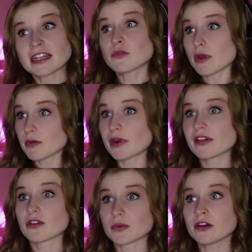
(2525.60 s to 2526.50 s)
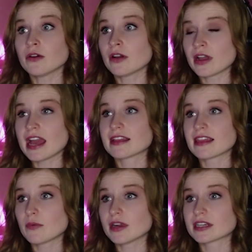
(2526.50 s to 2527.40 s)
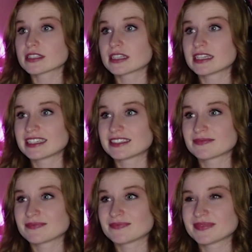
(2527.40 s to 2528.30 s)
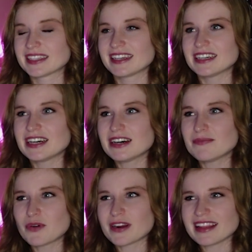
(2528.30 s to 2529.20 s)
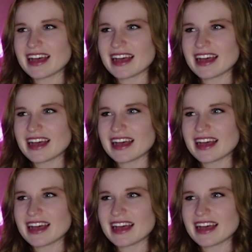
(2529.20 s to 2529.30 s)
That's a way to break through a window. Okay, that works. More